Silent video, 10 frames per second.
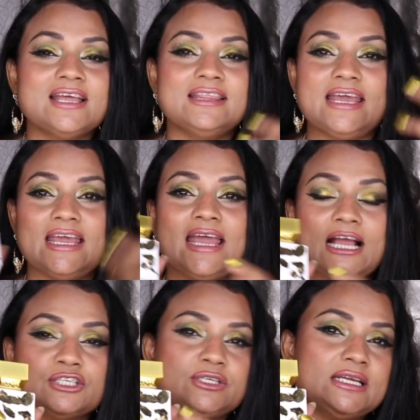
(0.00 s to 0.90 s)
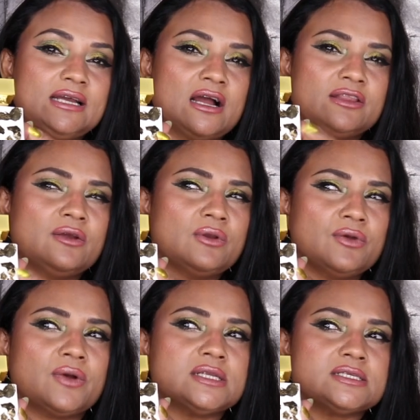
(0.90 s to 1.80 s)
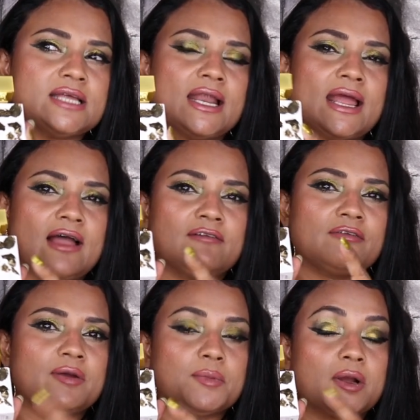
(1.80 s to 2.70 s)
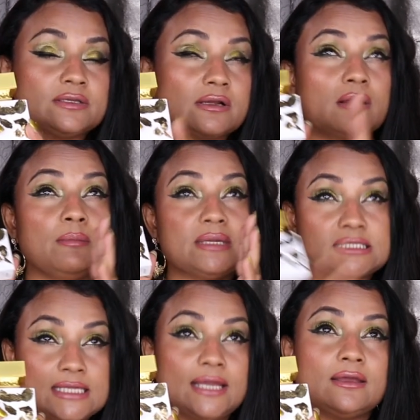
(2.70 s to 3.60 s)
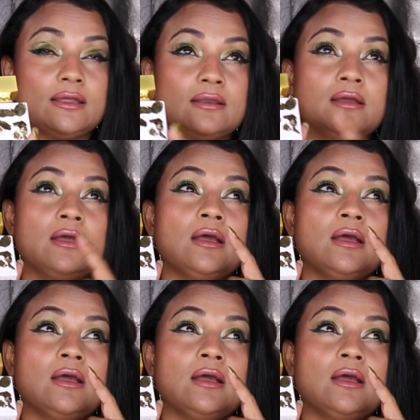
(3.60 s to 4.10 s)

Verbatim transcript: They actually are the only ones that have, if I'm not uh, mistaken,